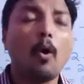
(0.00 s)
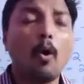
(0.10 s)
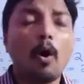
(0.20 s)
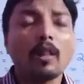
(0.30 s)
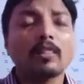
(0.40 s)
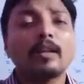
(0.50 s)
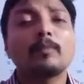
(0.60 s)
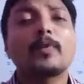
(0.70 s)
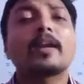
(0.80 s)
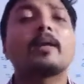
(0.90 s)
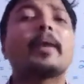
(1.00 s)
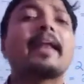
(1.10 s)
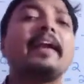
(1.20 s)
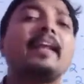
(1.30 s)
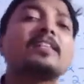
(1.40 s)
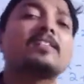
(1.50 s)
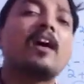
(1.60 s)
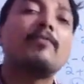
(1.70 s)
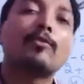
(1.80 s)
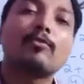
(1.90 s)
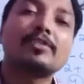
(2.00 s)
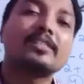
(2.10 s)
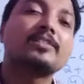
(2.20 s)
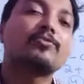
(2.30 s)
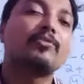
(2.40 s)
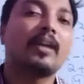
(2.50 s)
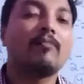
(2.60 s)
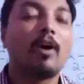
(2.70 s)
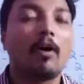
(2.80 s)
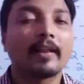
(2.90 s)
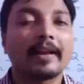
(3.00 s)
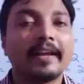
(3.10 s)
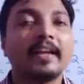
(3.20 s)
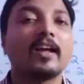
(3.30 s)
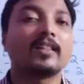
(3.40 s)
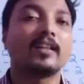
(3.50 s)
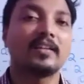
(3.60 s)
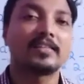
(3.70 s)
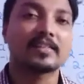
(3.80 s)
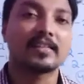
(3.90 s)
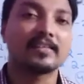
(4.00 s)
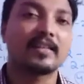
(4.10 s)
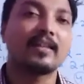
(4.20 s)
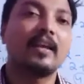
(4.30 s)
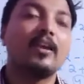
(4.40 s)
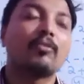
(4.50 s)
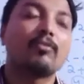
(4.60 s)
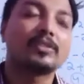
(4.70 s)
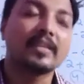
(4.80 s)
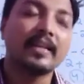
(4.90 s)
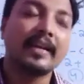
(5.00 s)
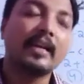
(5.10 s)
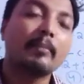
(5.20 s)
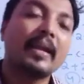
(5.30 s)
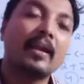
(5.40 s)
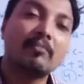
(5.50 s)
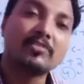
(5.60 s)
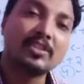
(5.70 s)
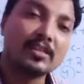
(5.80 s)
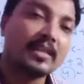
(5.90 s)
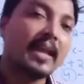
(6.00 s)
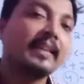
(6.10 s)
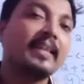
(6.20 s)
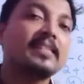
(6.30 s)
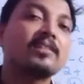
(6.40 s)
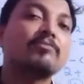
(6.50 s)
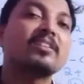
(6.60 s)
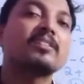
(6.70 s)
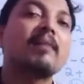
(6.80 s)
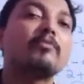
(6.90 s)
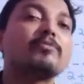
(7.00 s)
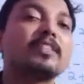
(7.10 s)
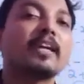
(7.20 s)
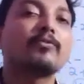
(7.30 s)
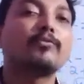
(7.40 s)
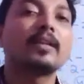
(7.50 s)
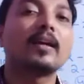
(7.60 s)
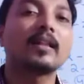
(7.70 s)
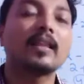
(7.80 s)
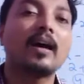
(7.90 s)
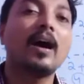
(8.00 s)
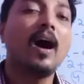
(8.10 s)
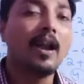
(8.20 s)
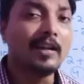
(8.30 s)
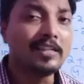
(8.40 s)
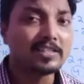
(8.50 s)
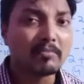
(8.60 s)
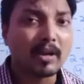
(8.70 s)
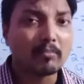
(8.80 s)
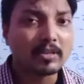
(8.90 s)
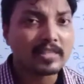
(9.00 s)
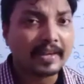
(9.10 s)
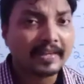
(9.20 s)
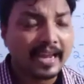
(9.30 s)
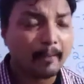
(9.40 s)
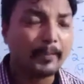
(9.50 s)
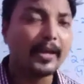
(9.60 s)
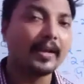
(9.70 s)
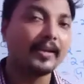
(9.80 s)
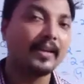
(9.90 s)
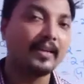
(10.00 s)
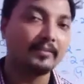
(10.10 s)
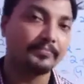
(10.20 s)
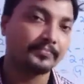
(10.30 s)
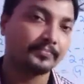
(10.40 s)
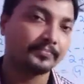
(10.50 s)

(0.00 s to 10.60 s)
all the different varieties of questions we have already done the discussion. Question it may come just like this. You just have to check whether the list of numbers are in AP or not.